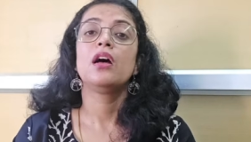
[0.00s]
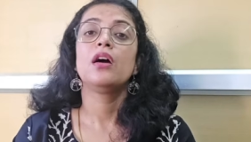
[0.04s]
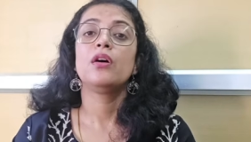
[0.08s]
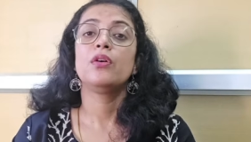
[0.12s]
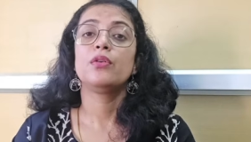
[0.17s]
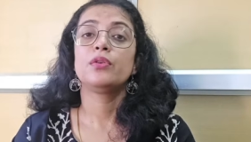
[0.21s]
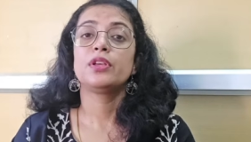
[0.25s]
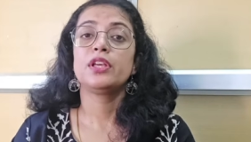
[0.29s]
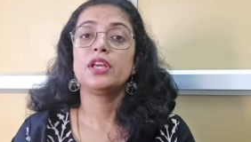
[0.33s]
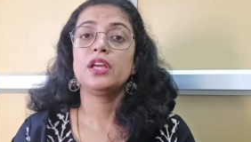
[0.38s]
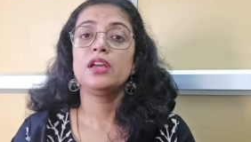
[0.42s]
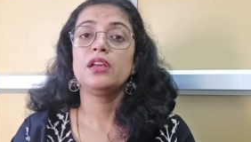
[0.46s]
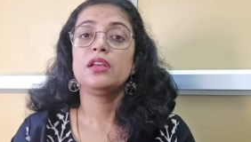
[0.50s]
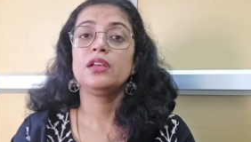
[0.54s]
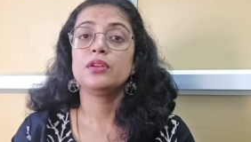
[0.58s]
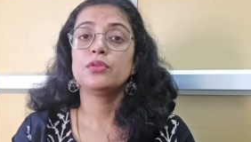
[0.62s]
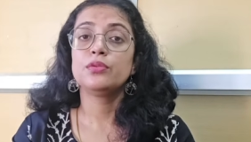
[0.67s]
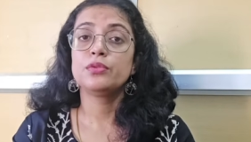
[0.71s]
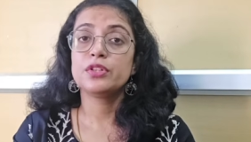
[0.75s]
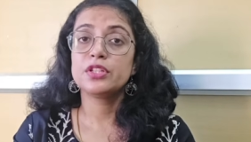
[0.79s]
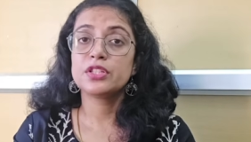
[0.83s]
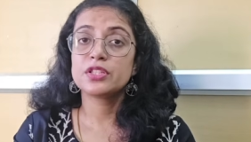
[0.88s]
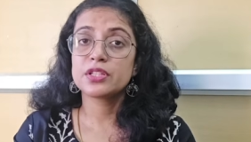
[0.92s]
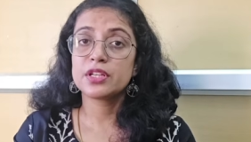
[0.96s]
Okay, you
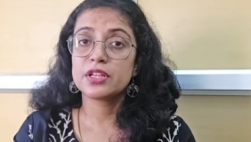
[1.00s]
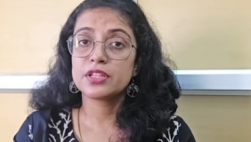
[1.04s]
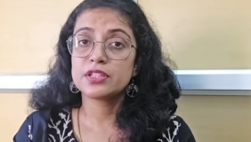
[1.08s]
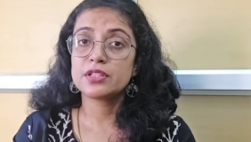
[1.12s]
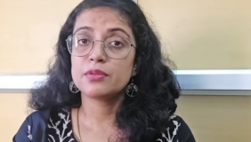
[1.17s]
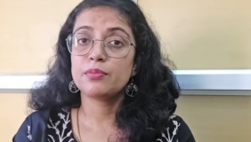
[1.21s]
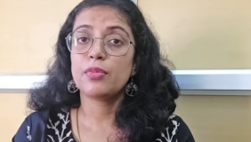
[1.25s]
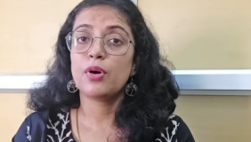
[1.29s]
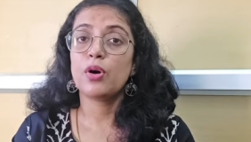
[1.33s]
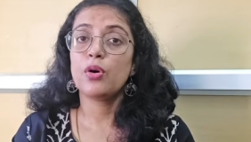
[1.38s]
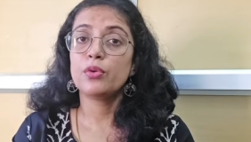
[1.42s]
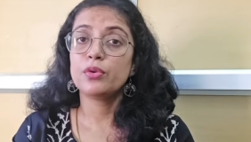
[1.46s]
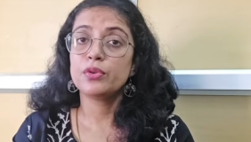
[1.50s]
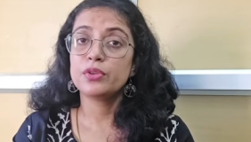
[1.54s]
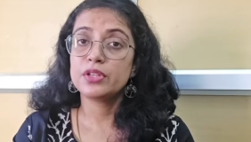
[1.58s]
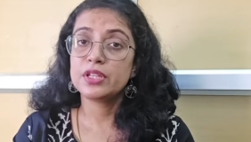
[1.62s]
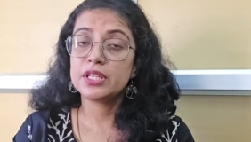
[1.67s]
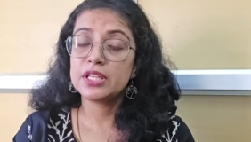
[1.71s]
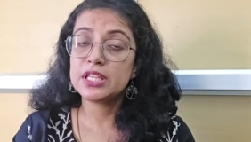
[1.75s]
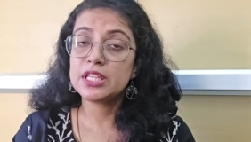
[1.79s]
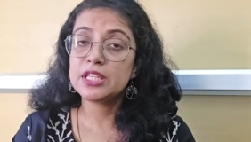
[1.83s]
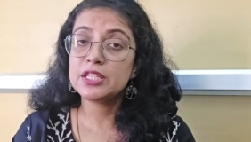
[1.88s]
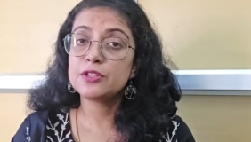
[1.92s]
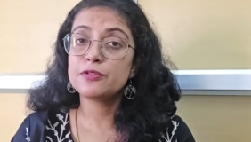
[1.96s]
discuss about
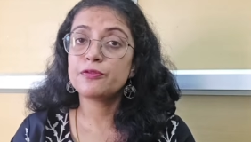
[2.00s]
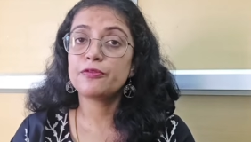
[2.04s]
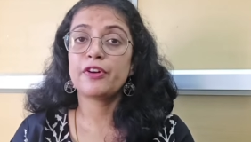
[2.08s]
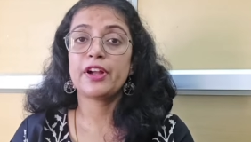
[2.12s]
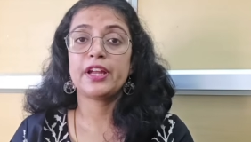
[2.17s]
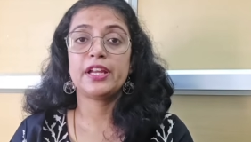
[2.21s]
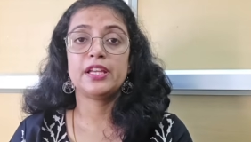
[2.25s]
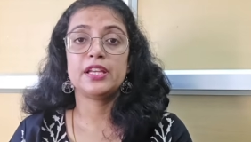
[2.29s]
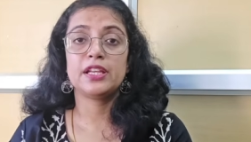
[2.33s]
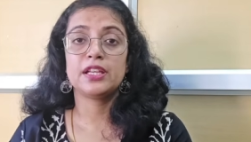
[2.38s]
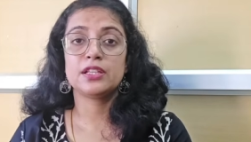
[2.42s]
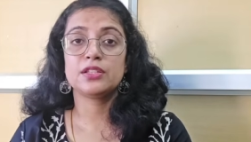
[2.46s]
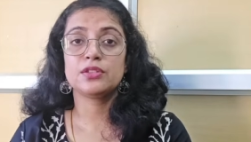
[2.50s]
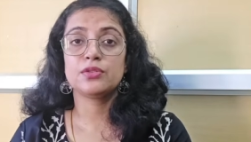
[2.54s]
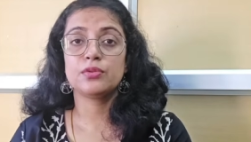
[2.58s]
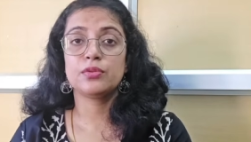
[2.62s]
these findings.